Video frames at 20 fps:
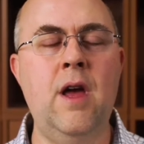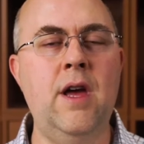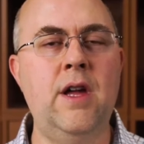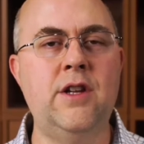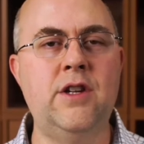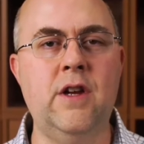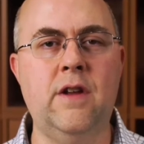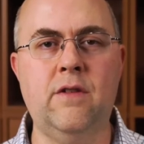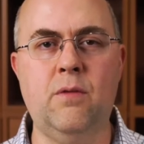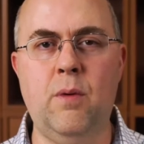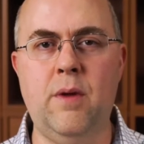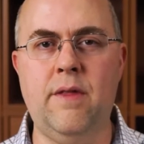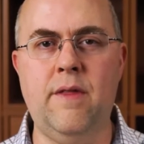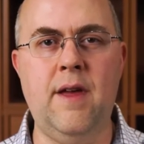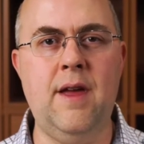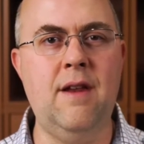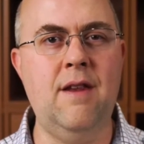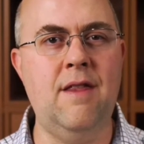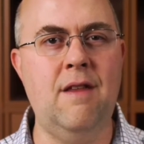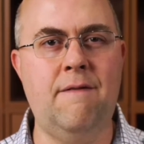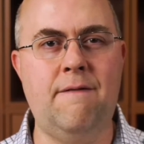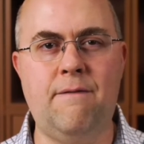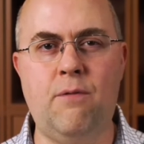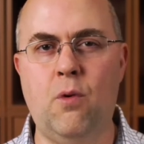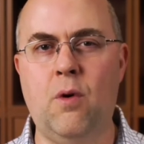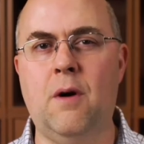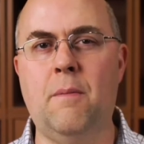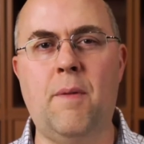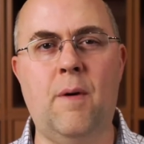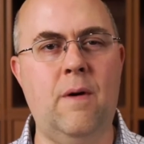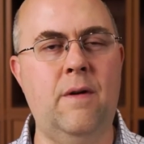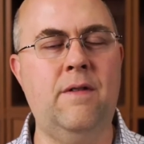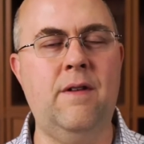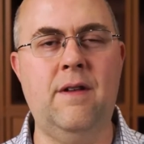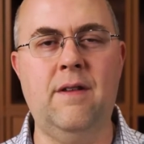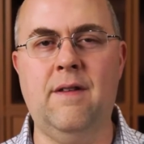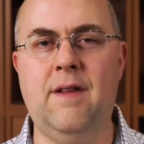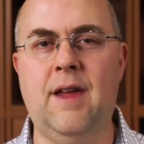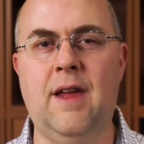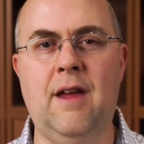just within the
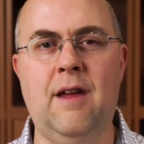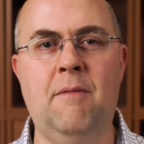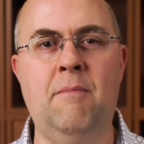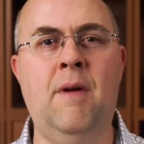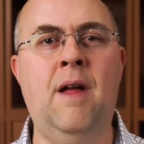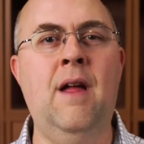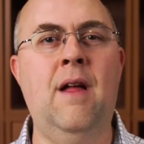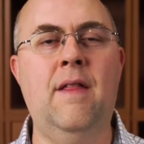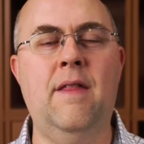4-person team